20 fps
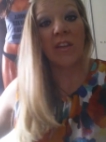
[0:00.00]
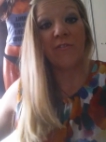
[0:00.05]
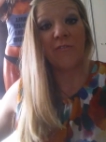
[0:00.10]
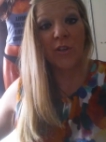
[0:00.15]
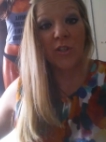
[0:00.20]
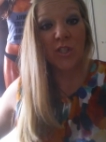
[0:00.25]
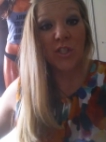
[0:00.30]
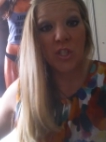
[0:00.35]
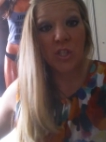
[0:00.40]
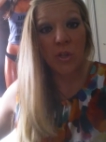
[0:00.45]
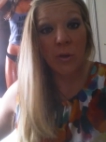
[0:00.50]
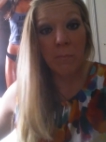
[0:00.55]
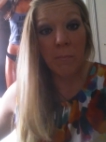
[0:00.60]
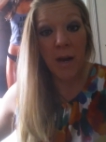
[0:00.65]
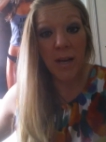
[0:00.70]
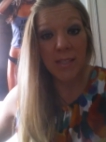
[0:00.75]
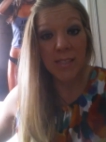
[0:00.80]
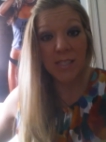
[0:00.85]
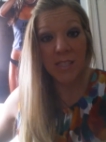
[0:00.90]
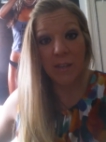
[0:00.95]
the first two
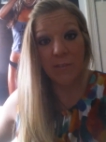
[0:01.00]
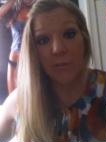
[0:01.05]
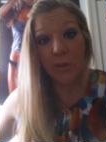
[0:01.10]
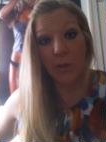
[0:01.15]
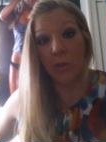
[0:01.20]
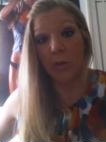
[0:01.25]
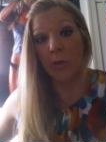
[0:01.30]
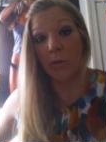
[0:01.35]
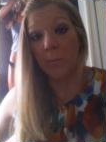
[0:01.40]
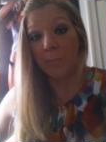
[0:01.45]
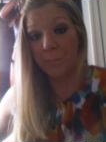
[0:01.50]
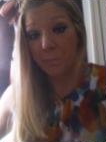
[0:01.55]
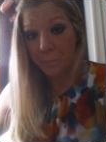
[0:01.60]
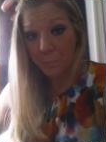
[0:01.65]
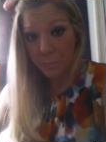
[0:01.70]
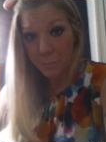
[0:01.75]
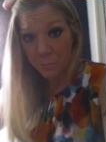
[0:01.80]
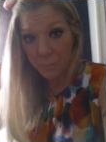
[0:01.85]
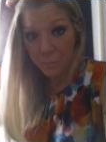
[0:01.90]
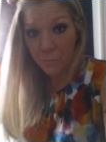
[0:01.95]
months of your
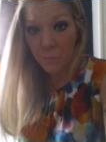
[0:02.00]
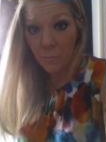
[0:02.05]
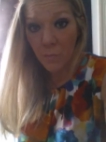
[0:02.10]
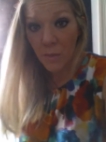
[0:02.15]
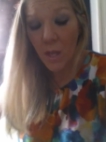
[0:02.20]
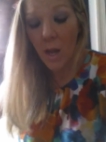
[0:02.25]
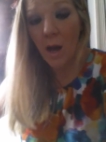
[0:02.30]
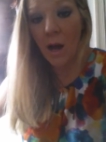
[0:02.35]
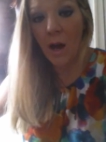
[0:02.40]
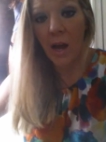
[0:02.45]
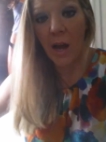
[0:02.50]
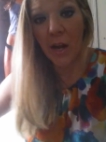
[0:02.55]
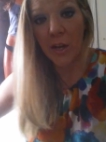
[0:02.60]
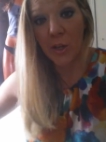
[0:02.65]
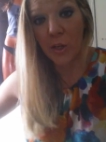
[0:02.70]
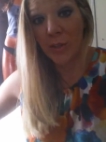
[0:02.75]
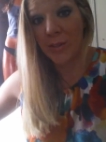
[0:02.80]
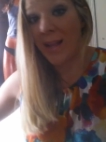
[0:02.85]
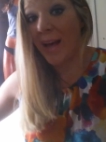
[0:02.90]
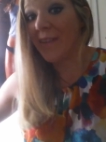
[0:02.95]
uh,
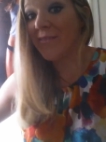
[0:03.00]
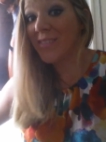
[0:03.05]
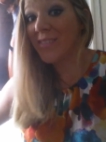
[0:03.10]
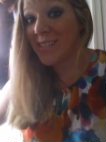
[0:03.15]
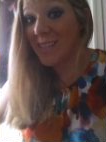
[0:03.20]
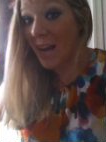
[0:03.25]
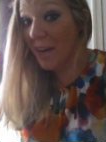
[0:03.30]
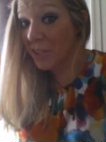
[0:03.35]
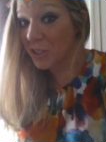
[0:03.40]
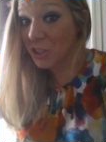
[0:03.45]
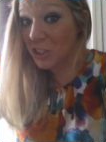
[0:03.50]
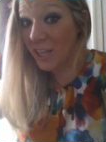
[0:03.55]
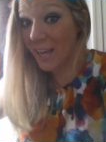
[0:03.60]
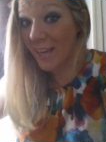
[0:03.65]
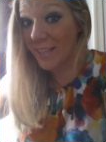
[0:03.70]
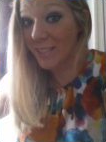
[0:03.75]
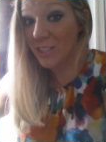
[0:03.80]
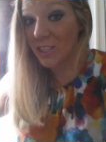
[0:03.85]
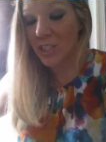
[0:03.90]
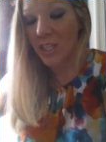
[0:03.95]
your lifestyle
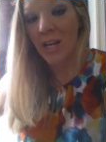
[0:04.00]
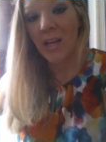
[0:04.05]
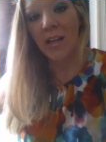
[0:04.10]
change,